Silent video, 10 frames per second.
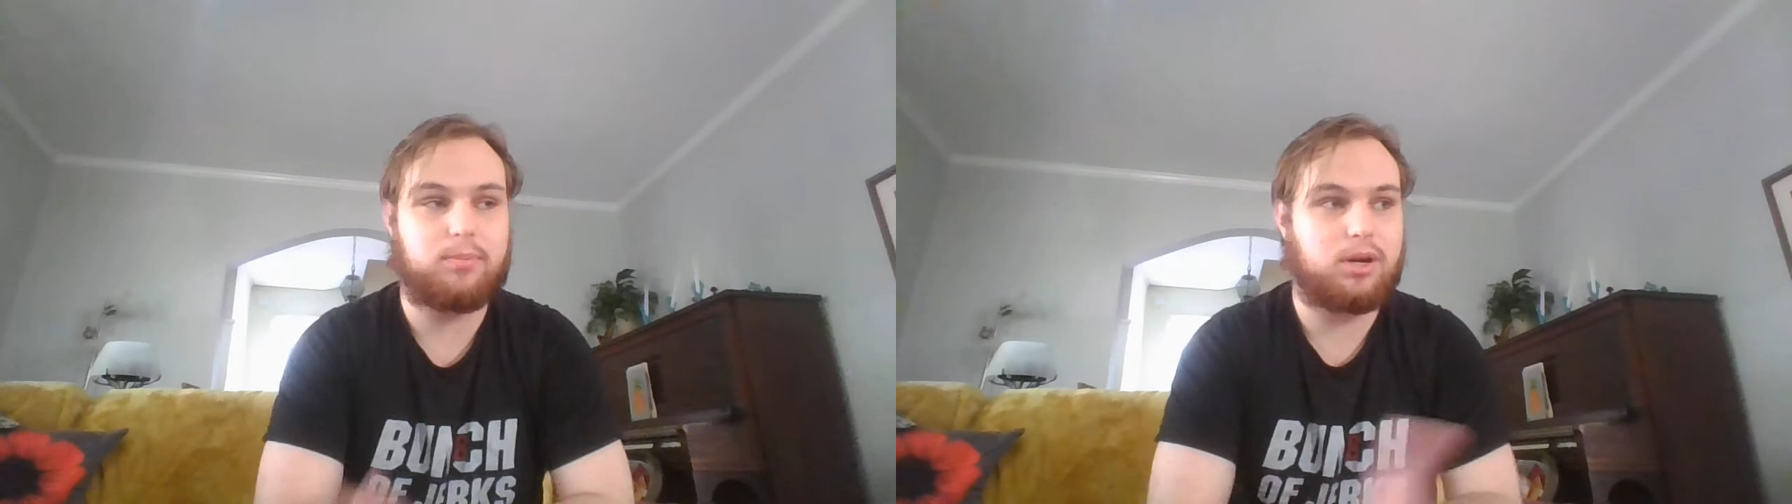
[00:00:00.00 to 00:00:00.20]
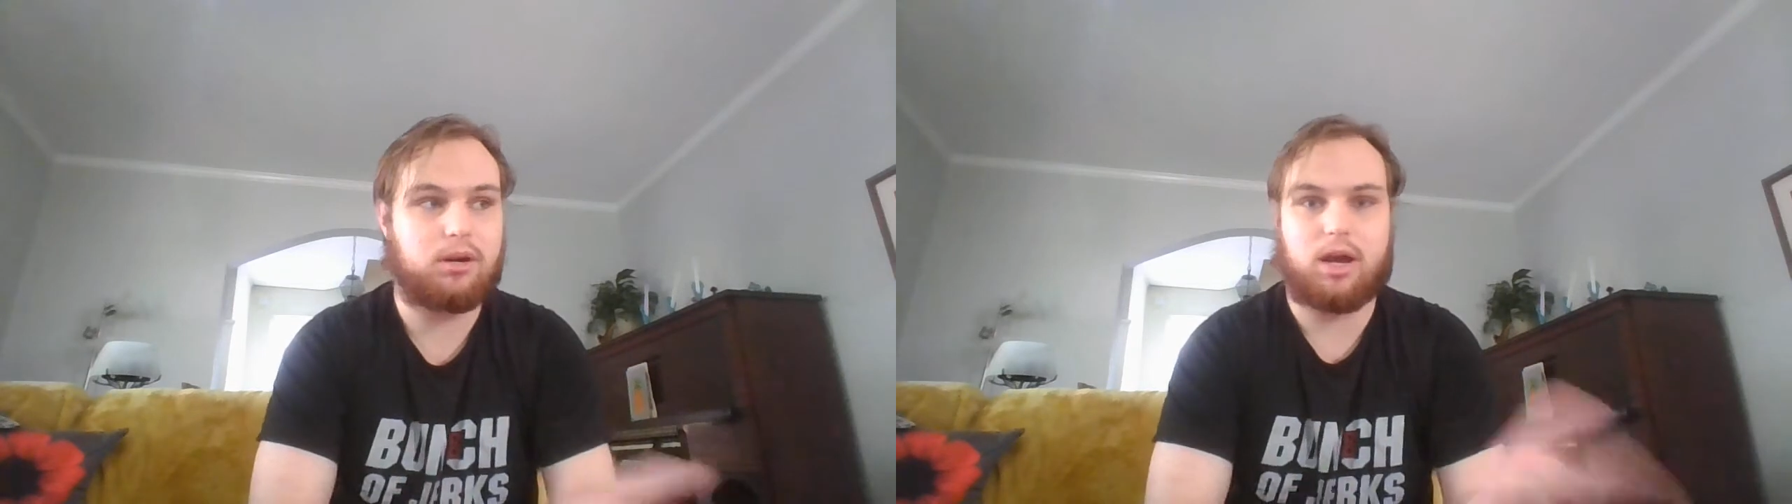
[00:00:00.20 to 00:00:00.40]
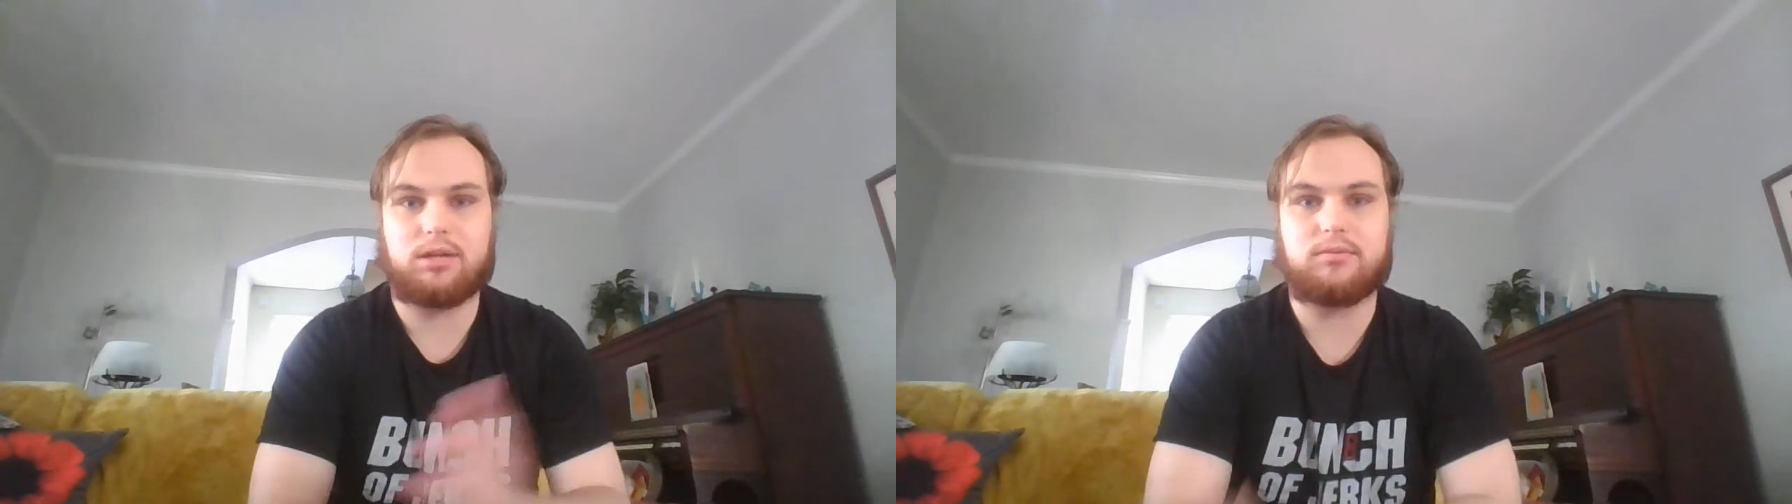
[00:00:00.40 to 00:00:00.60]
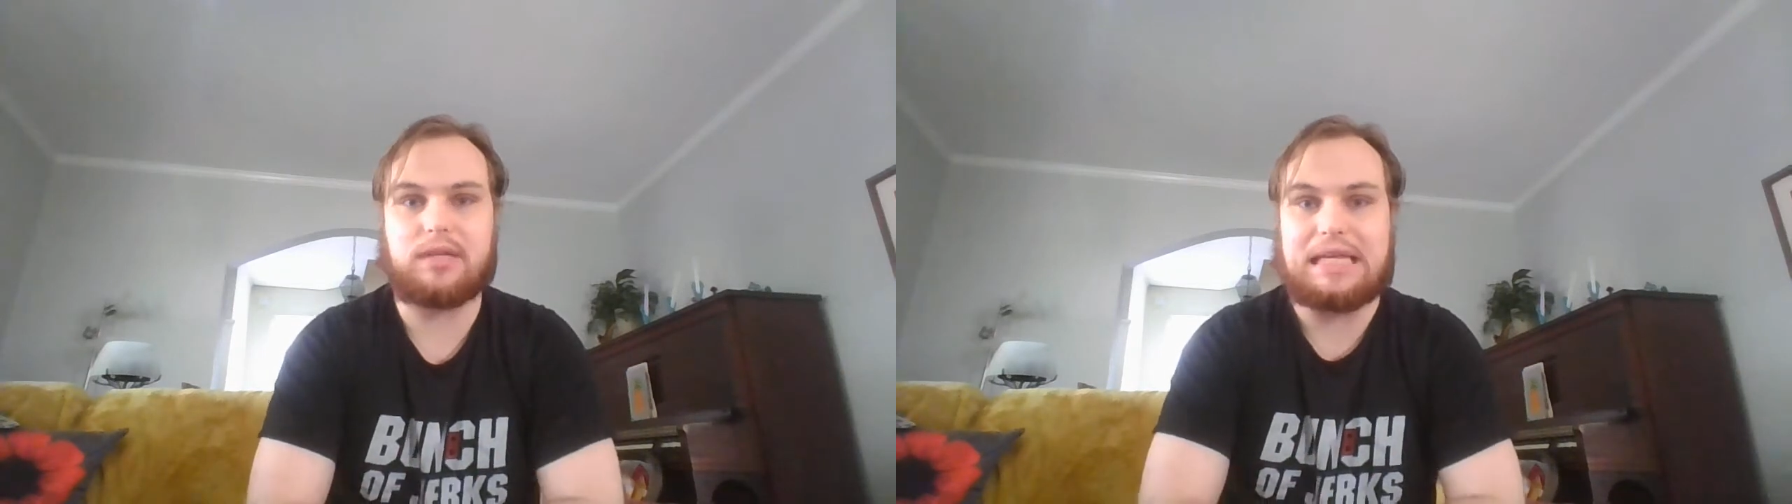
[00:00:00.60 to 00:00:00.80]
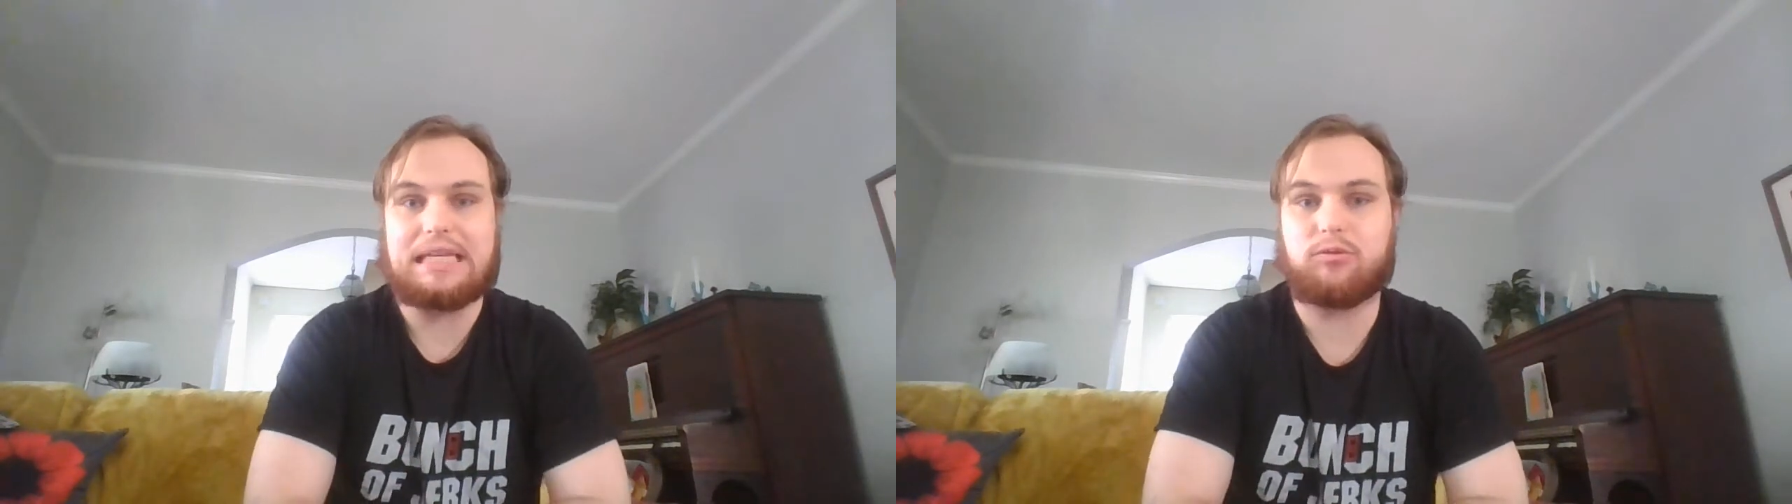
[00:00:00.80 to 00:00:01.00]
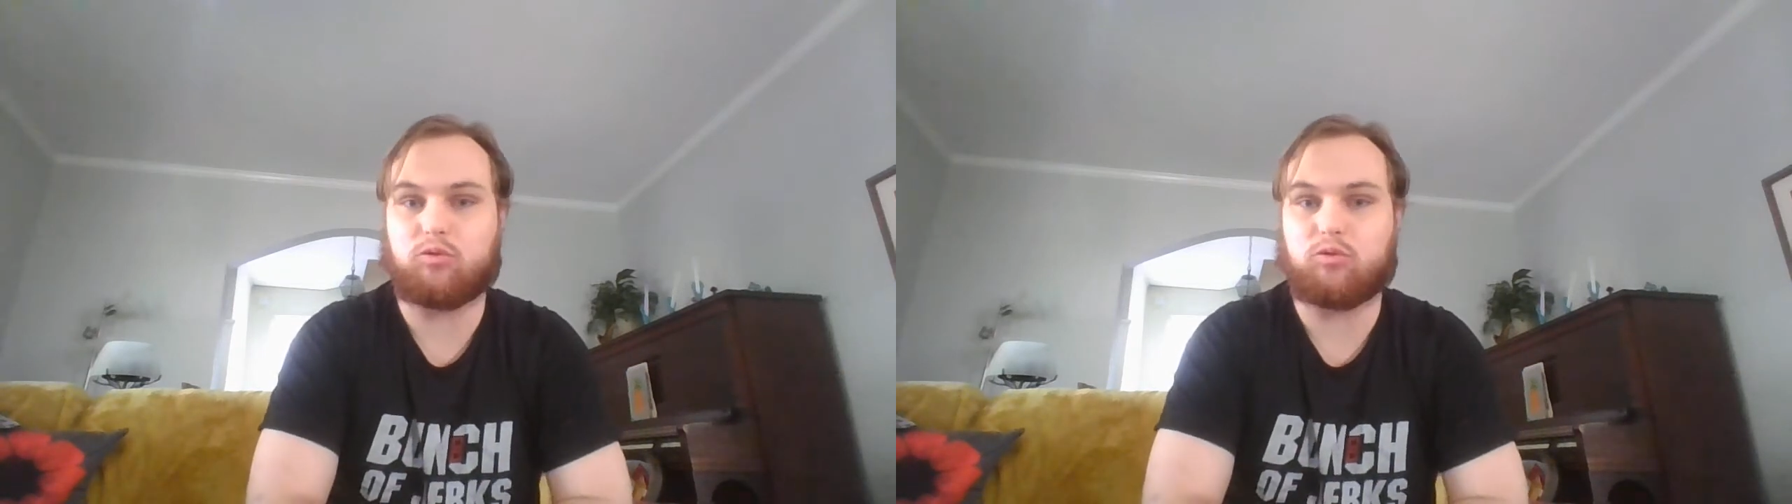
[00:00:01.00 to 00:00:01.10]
but I lean